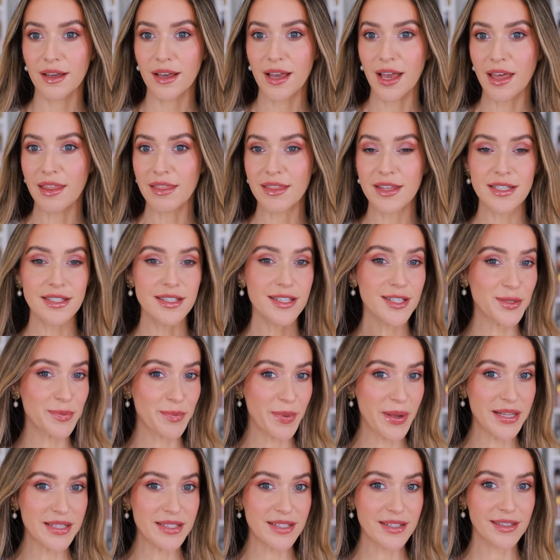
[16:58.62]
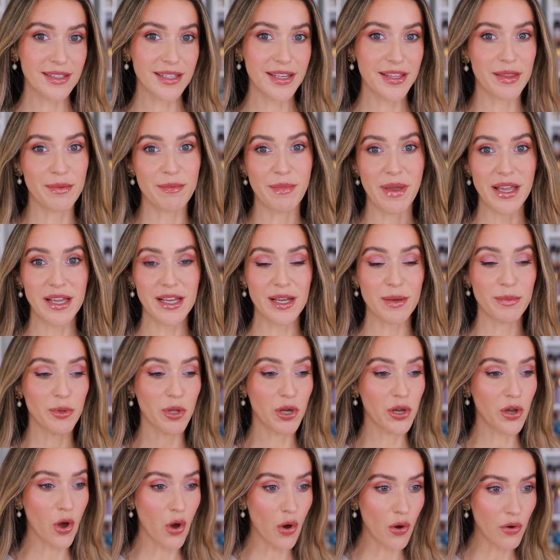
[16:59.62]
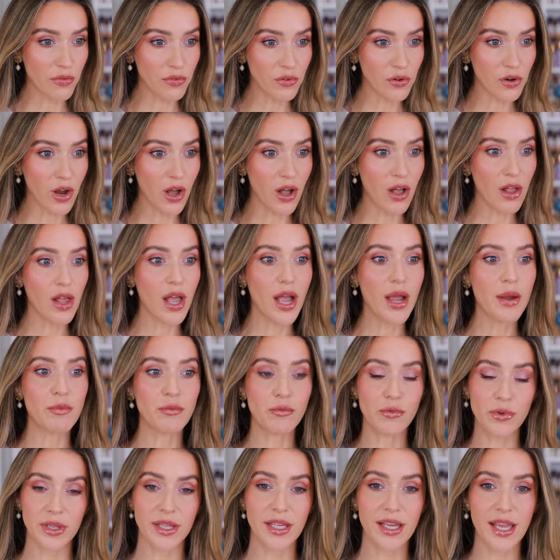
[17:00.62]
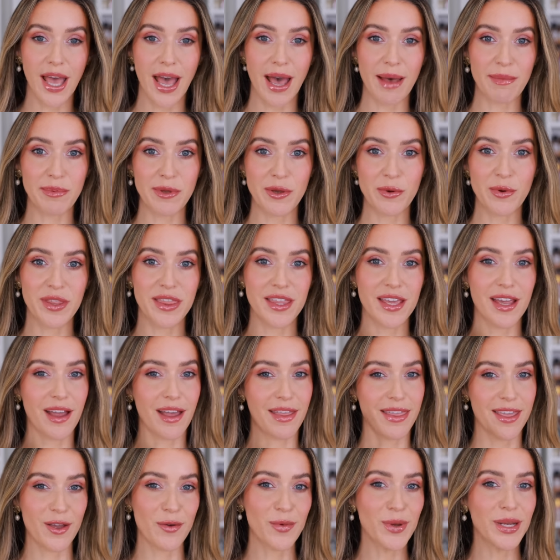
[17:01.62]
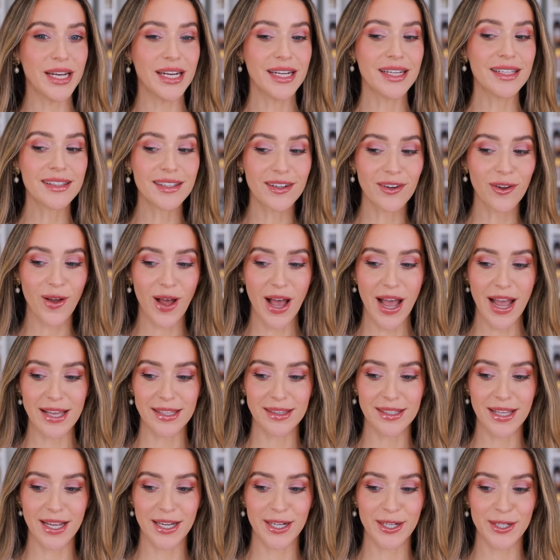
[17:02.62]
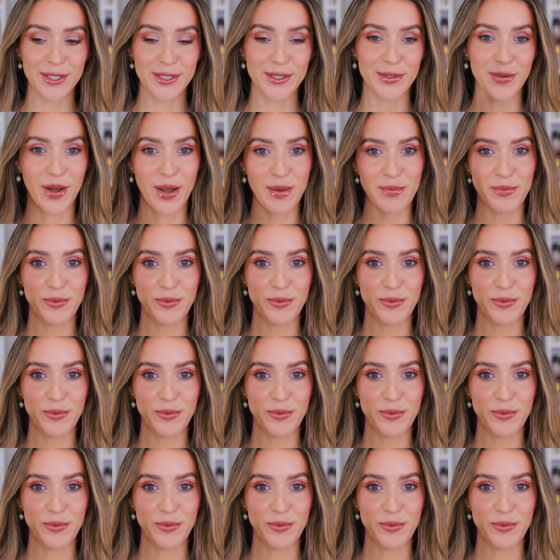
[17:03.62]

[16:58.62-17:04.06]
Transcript: And this is basically the makeup look. Overall, I'm really happy with it. I think we need a little highlighter, so I